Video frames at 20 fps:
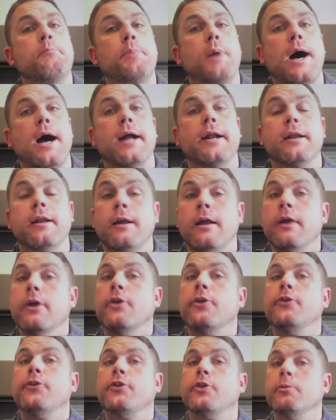But
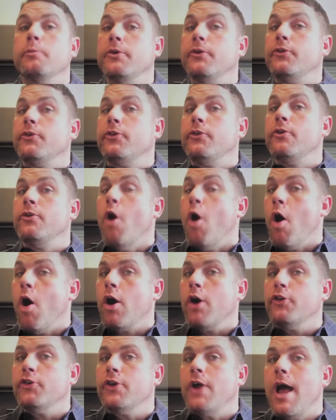consumers
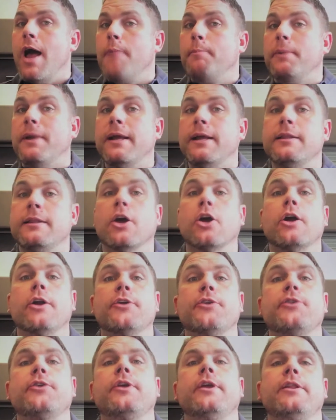are shopping. They're
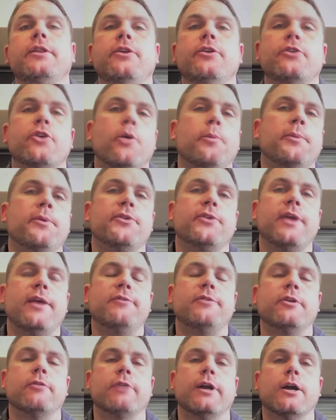going to see these open
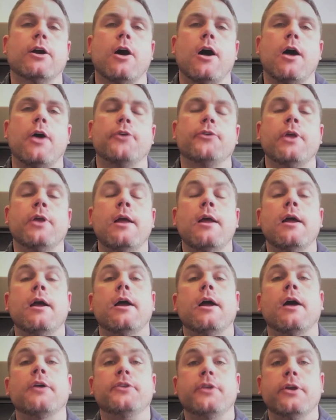safety recalls.
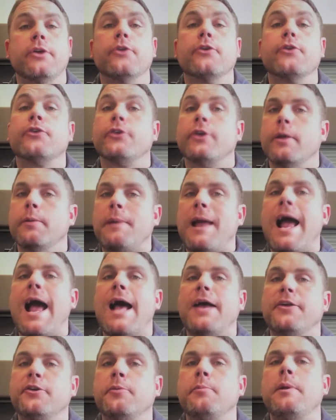A dealership
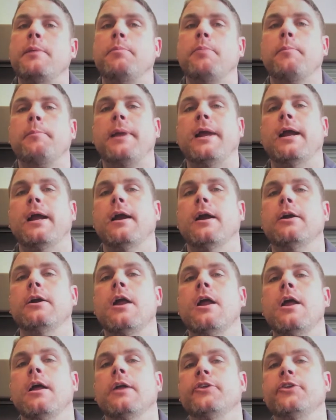has to be
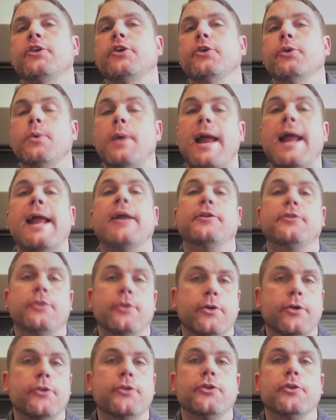prepared to
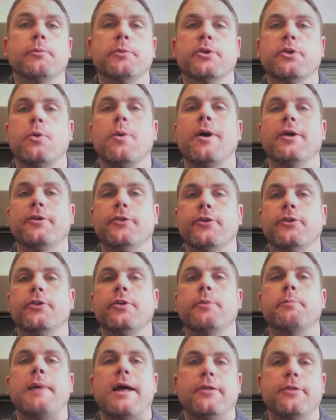answer consumers'
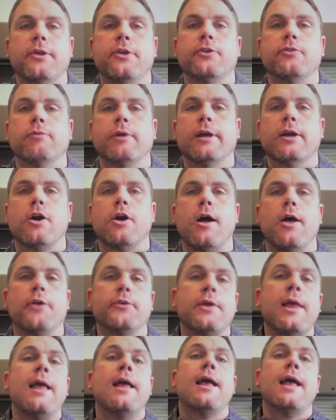questions about these
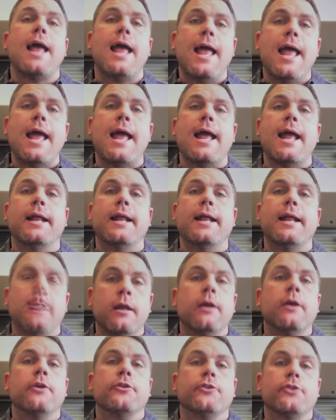recalls and
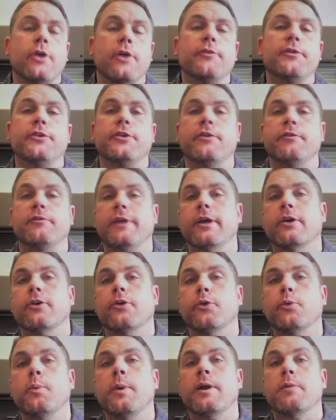service the
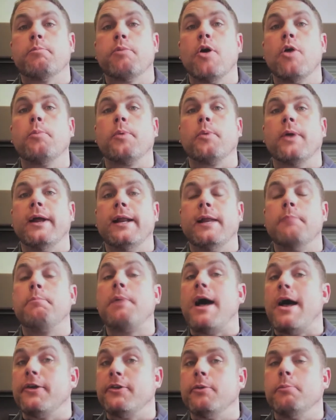vehicles when appropriate and
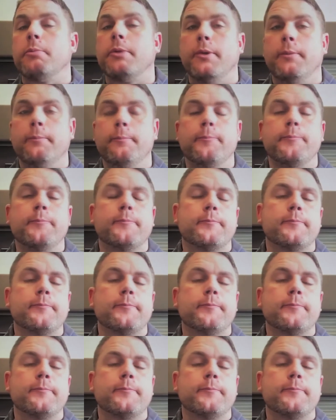possible.